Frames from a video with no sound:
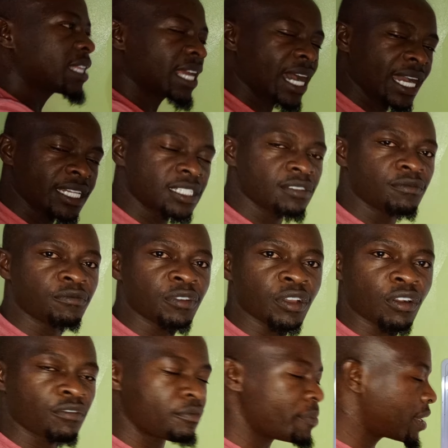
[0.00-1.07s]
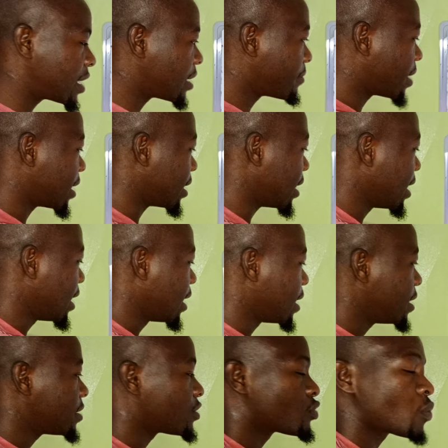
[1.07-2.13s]
the active way of making money,
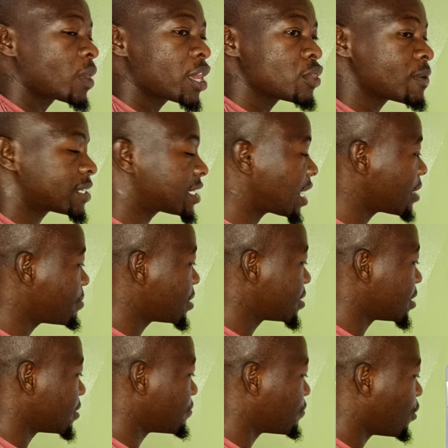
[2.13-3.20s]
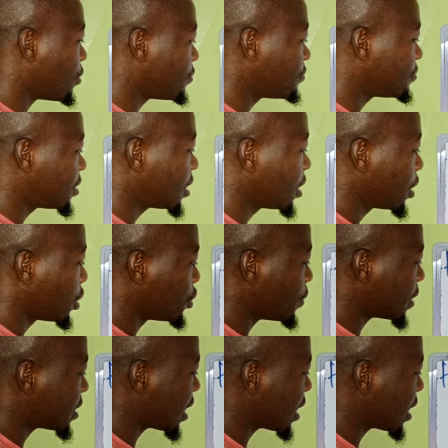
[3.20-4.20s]
this is where your time is involved. You